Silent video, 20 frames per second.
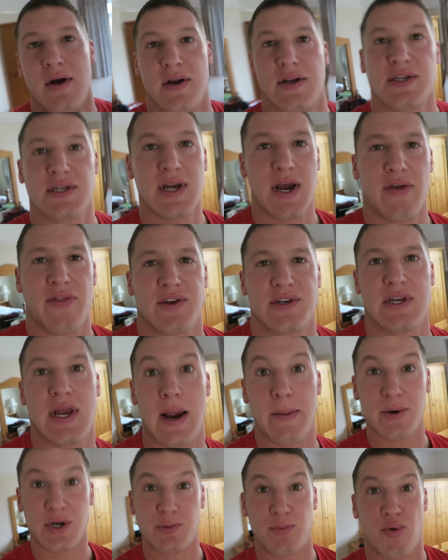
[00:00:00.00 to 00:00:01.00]
and see how the
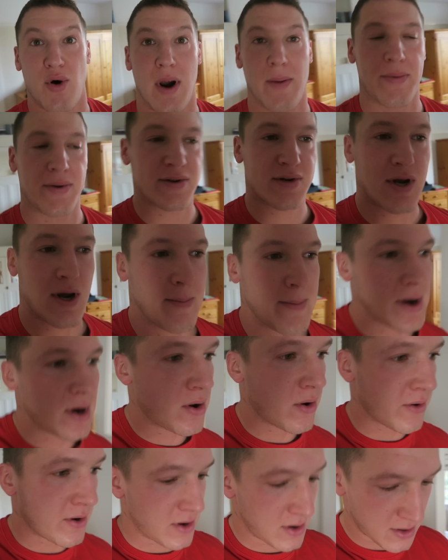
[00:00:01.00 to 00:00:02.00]
sandwich prep is coming
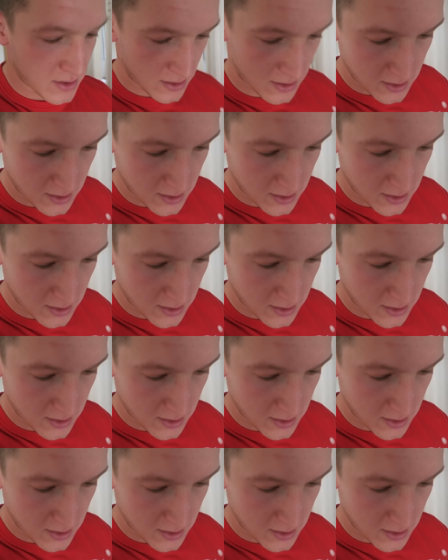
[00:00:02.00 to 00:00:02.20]
on.